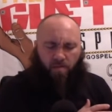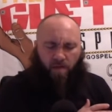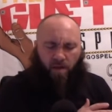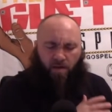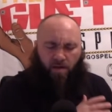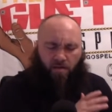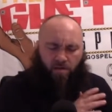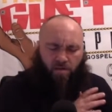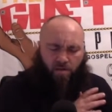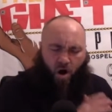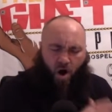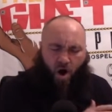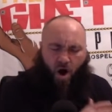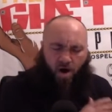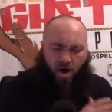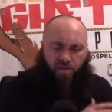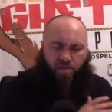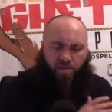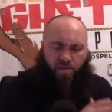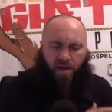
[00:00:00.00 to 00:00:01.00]
And
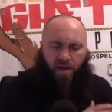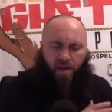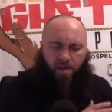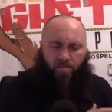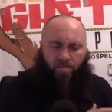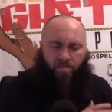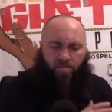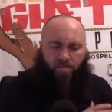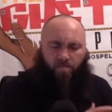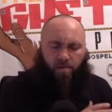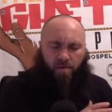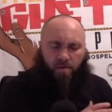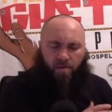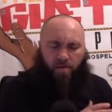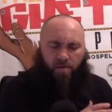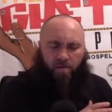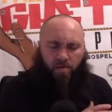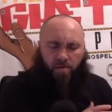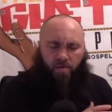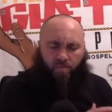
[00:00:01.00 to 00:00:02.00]
cause them
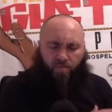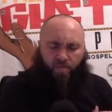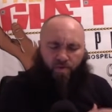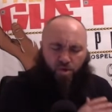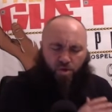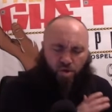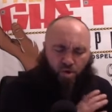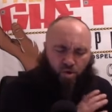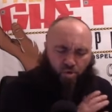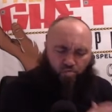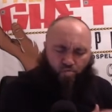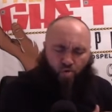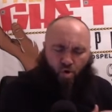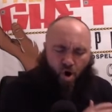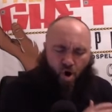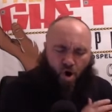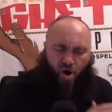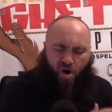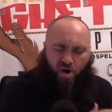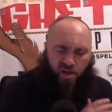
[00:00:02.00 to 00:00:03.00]
to be
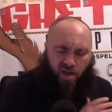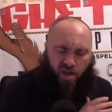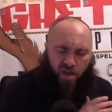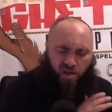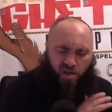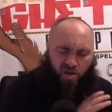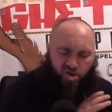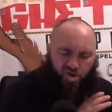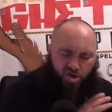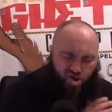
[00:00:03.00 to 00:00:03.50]
strong in